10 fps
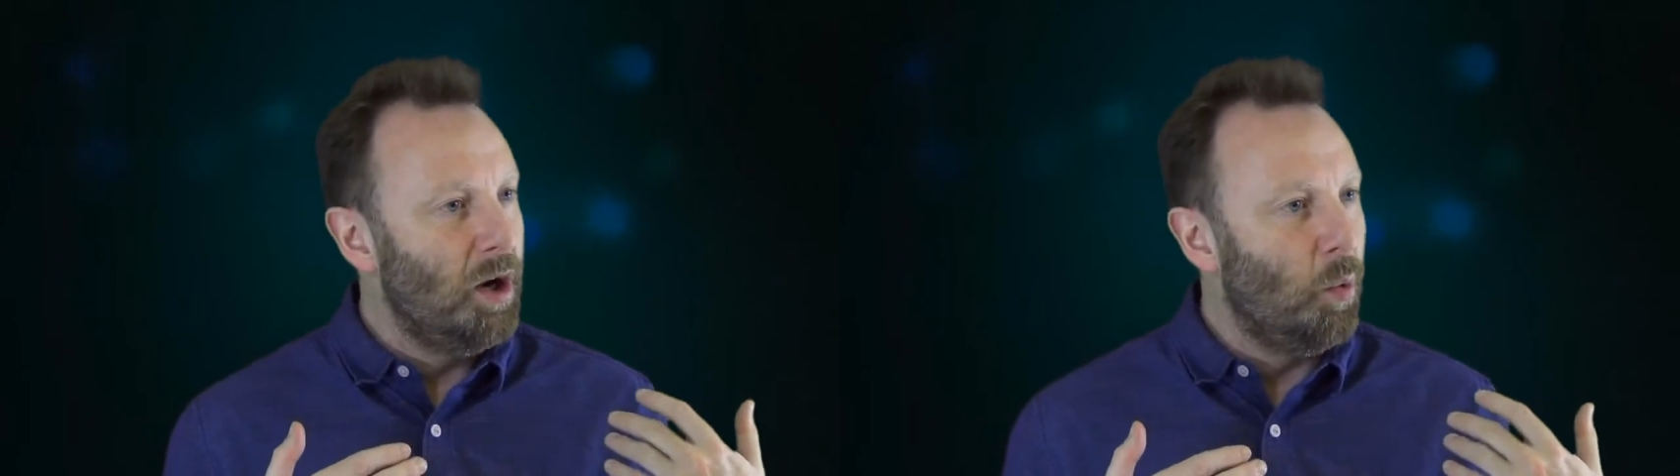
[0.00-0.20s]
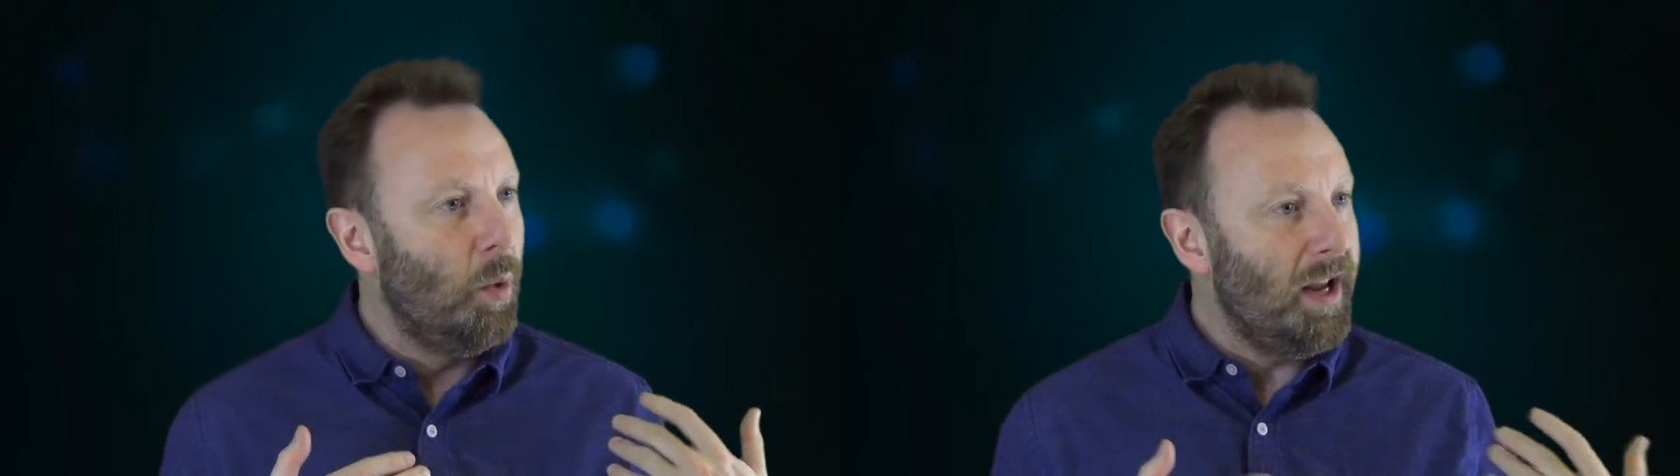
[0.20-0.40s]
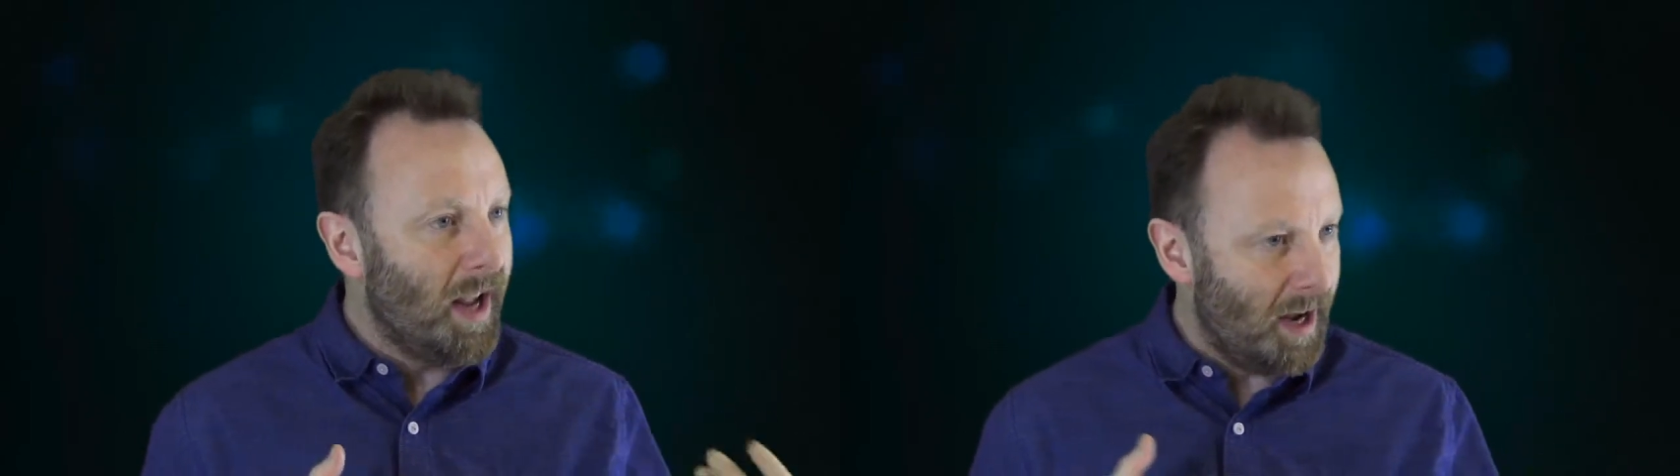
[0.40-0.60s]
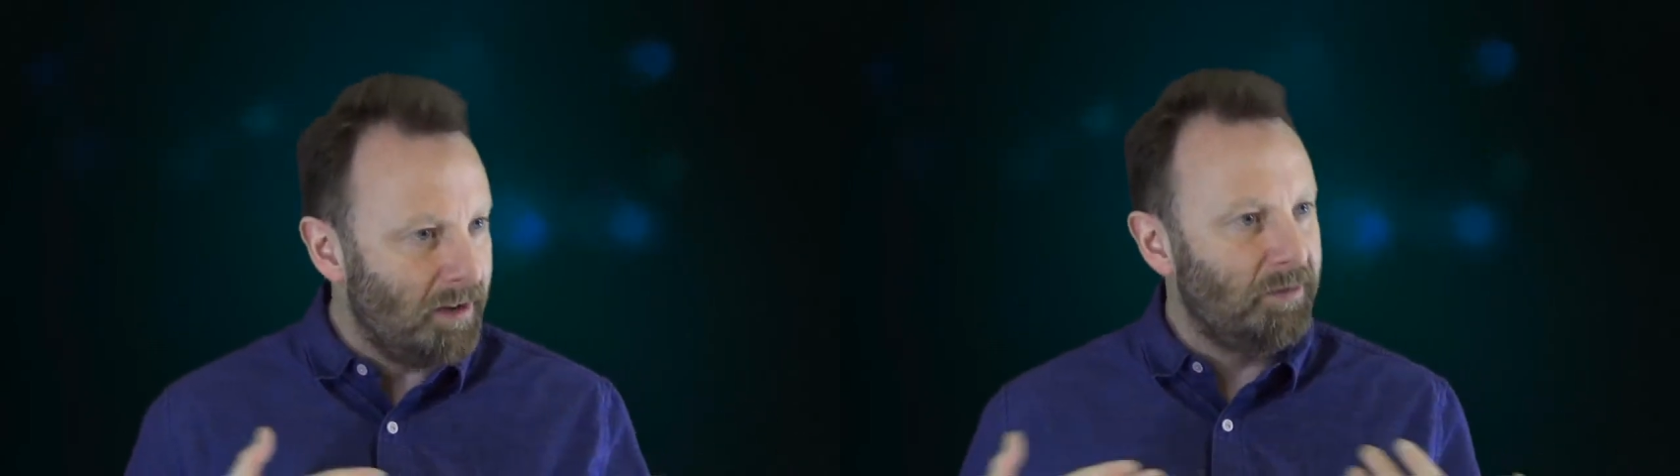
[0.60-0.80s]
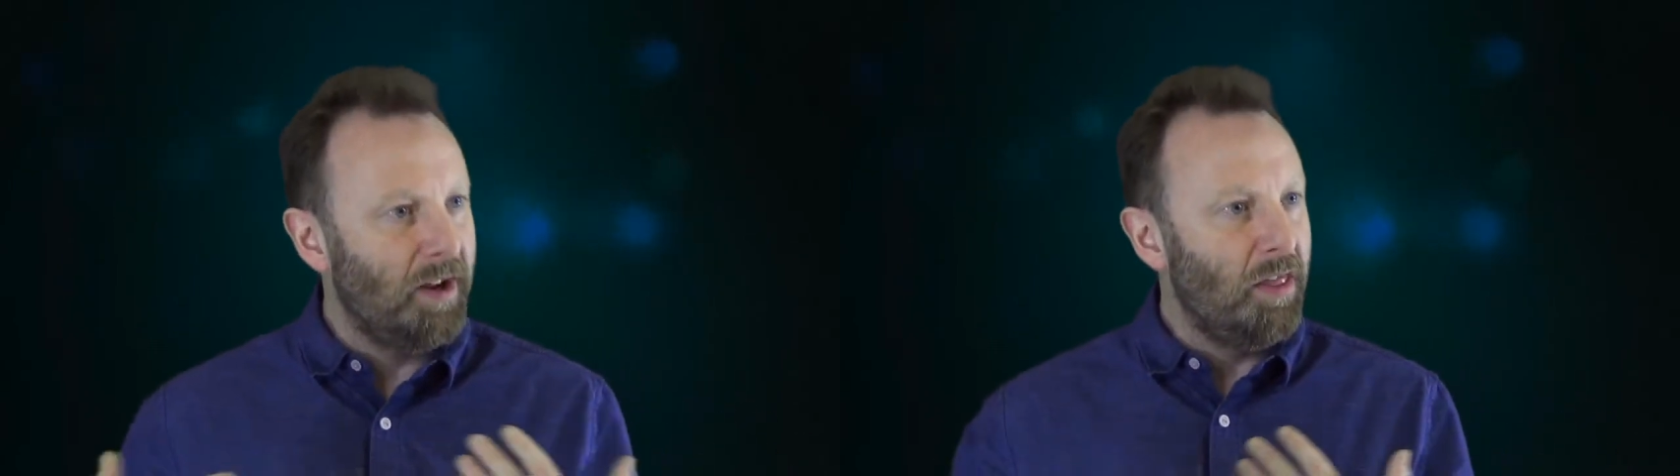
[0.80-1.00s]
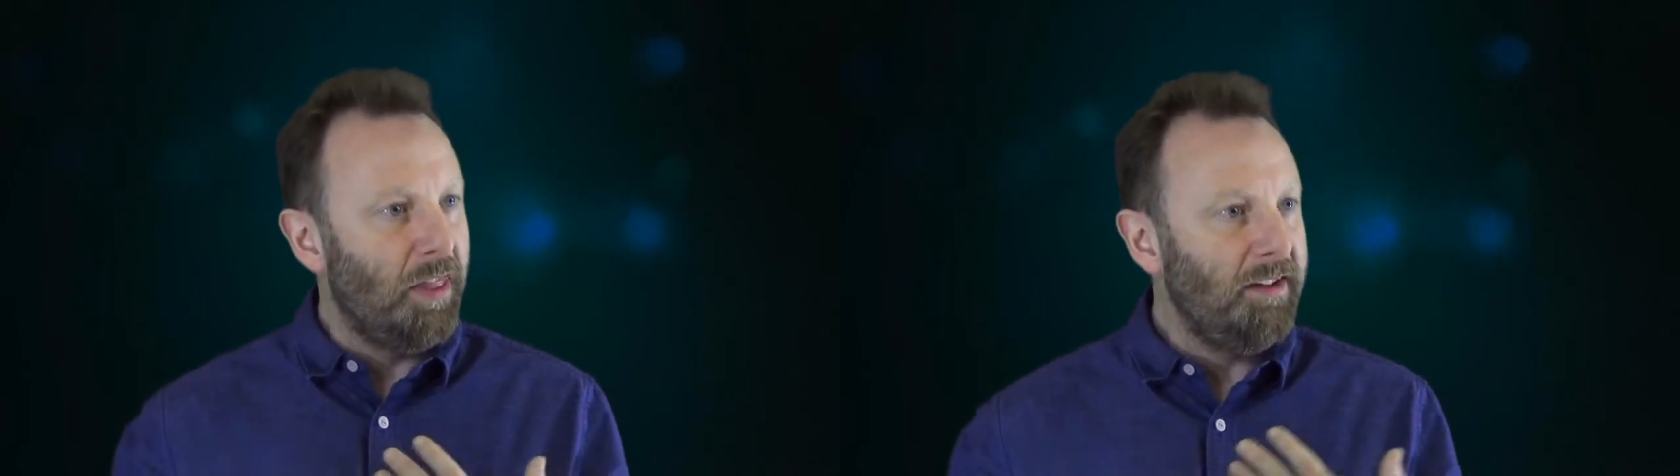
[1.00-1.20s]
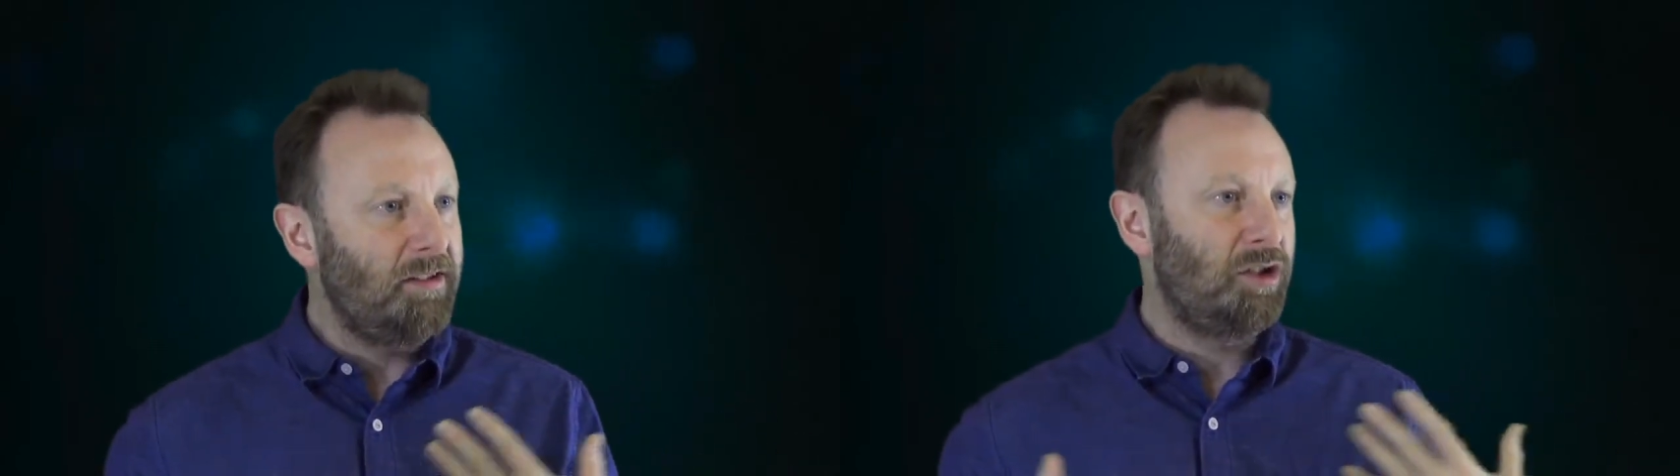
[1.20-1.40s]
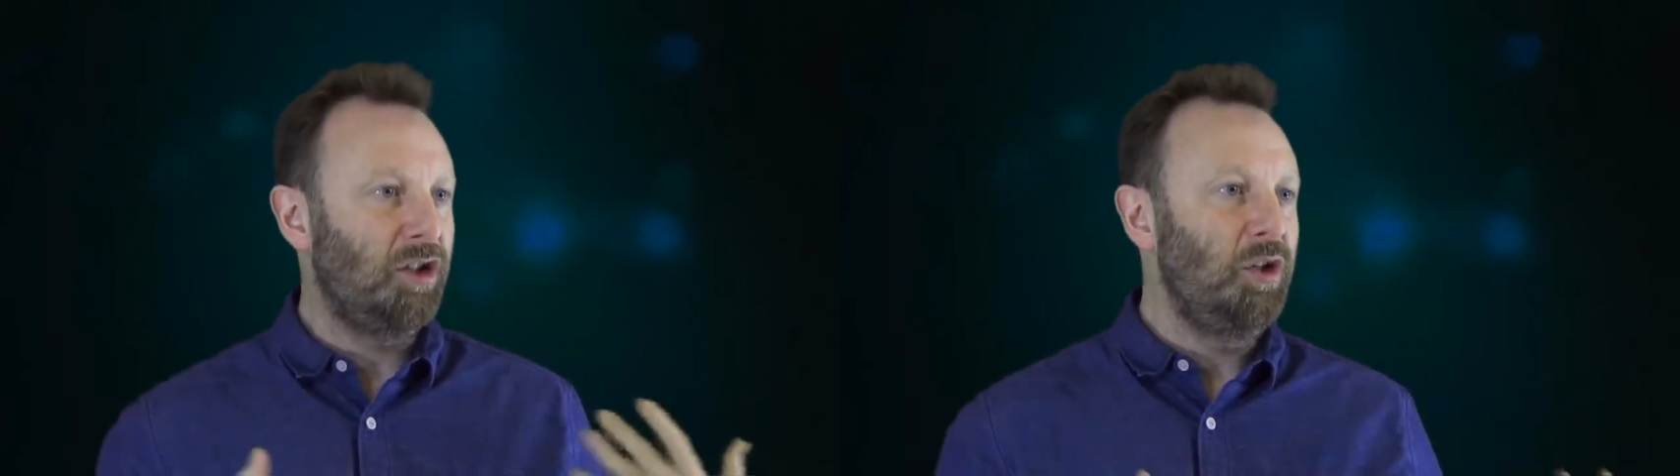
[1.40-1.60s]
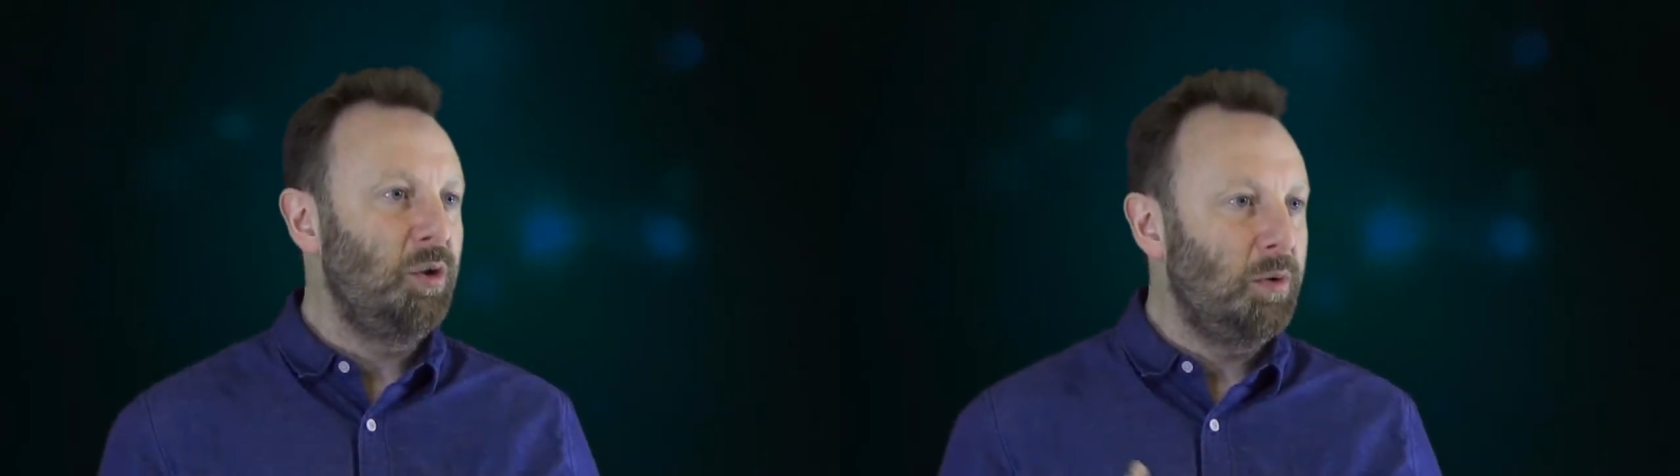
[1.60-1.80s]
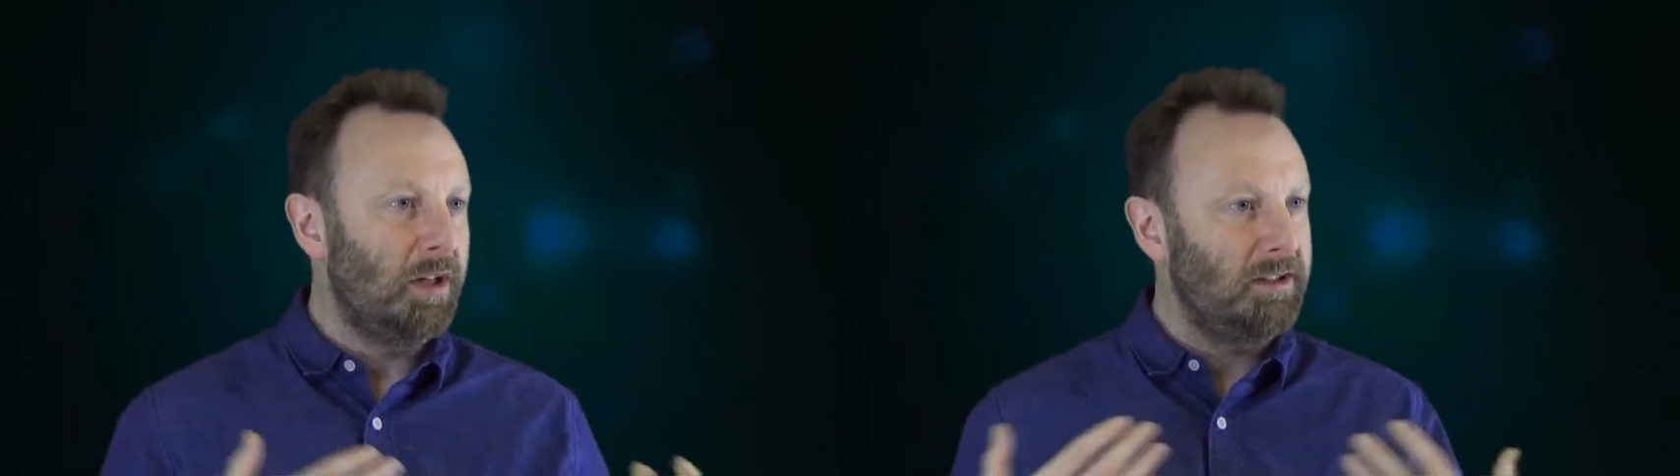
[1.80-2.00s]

we have these two